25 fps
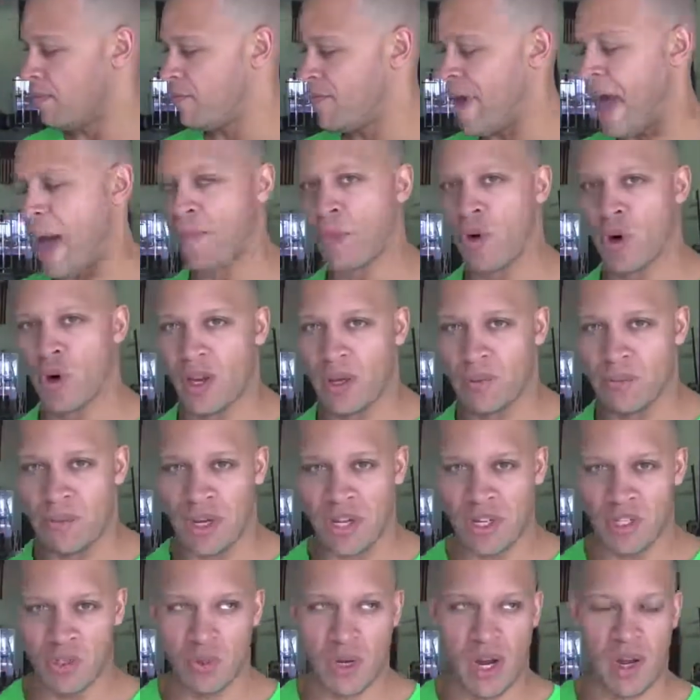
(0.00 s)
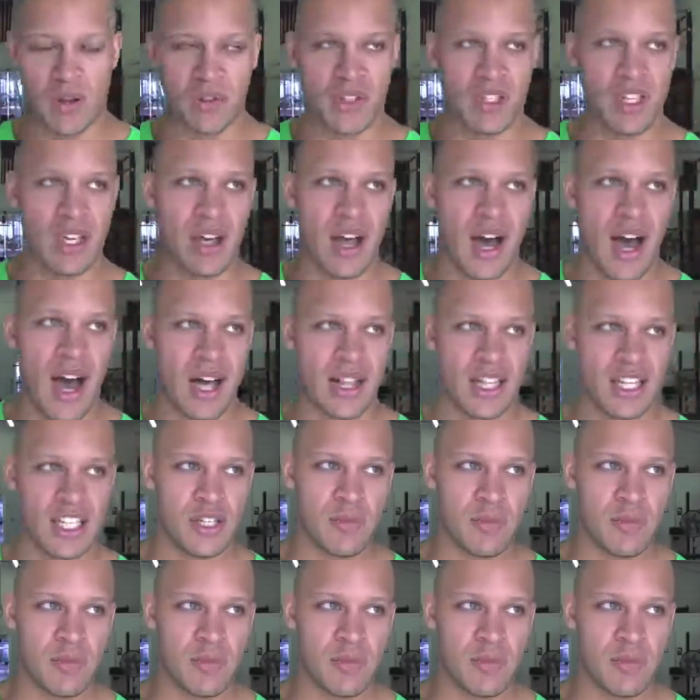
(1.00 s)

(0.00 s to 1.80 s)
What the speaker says: fat burning pills when I was in college,